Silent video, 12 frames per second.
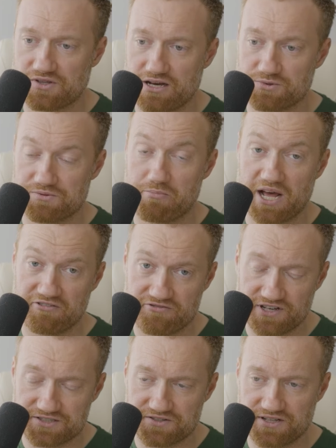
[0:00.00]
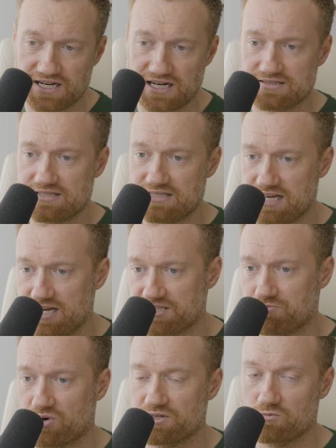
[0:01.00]
that was a benefit to the United States.
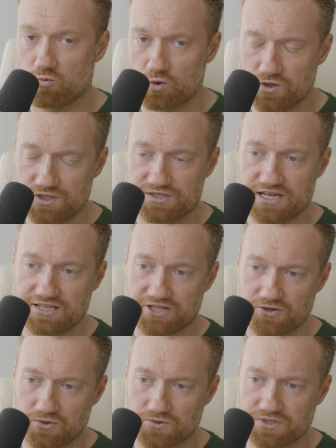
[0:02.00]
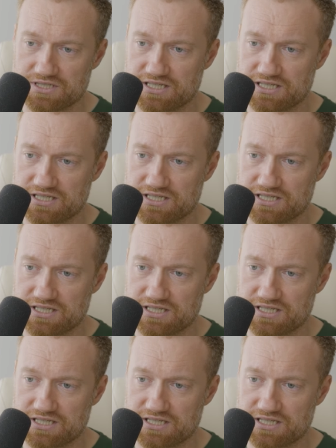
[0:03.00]
Bretton Woods, they had the gold,